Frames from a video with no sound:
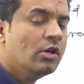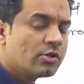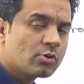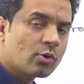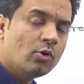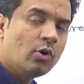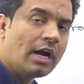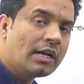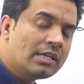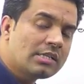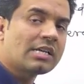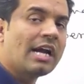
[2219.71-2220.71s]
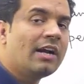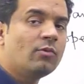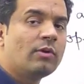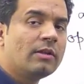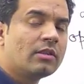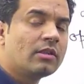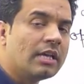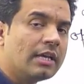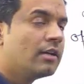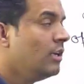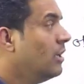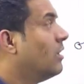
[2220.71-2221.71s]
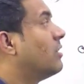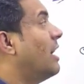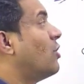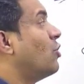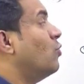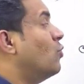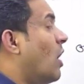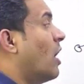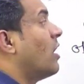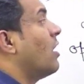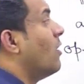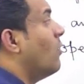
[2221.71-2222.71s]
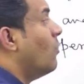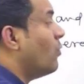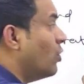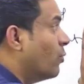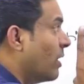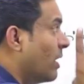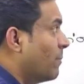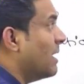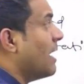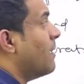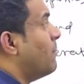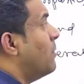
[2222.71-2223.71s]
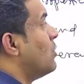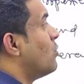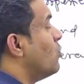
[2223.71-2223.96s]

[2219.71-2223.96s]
so understand one thing, that you will be able